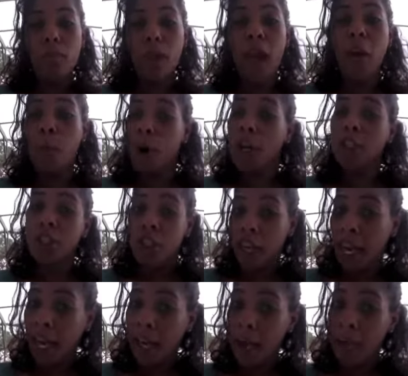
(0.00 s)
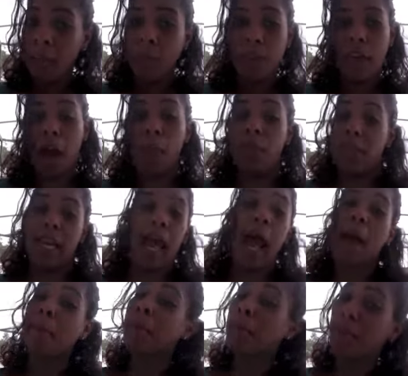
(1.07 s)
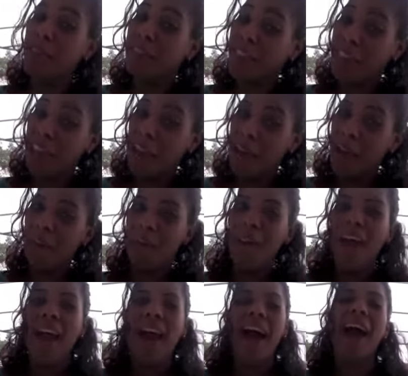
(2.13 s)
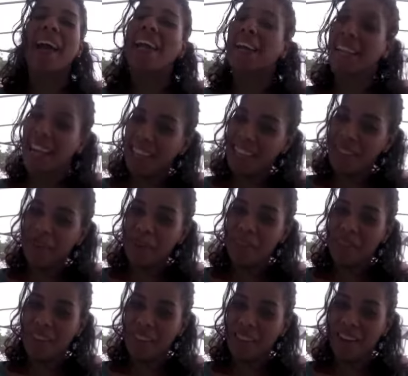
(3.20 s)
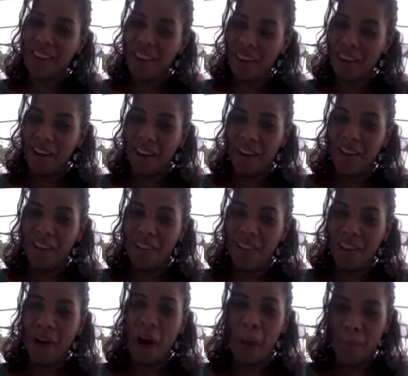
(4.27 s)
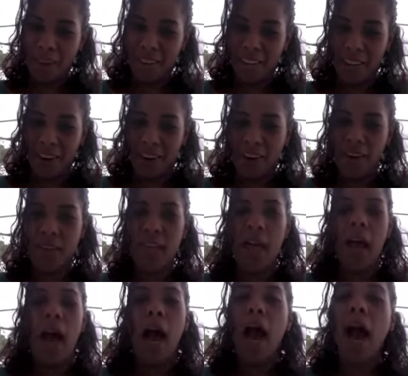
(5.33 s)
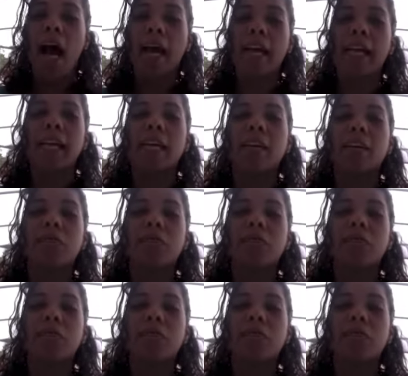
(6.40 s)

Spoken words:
watched the game. I wasn't happy with the game. I connected with the commentators. I